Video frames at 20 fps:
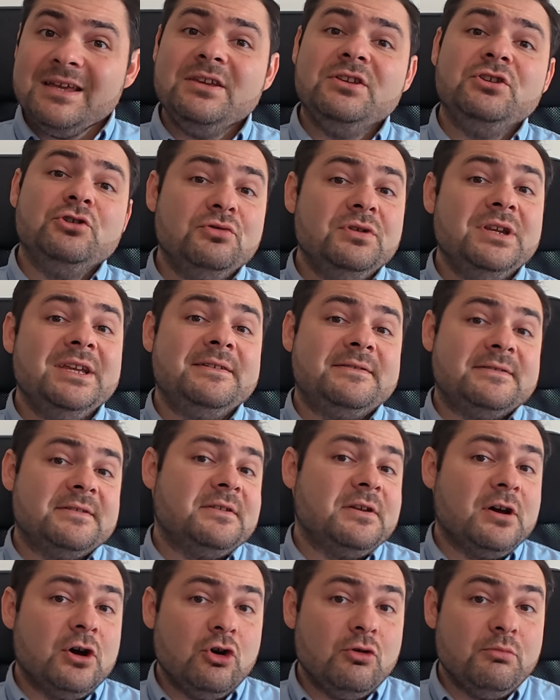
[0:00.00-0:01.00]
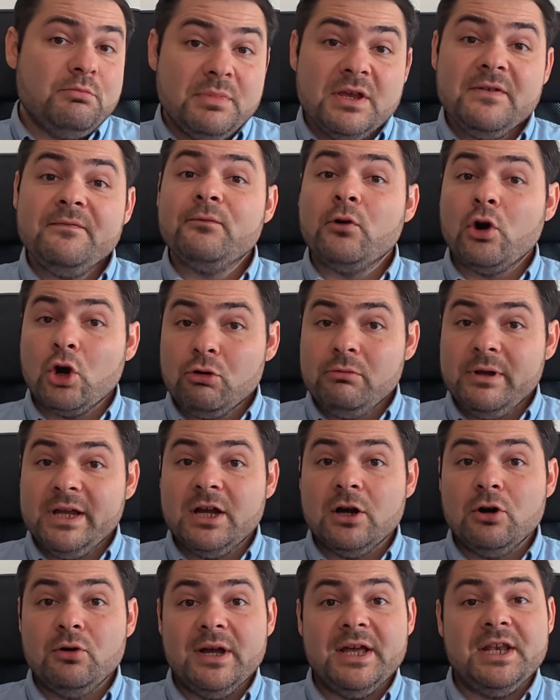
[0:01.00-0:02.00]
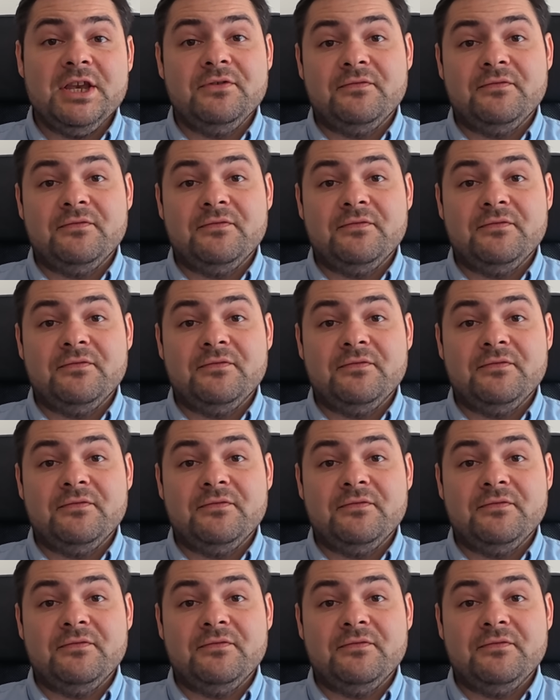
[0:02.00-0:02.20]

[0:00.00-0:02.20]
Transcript: you need to know before we go any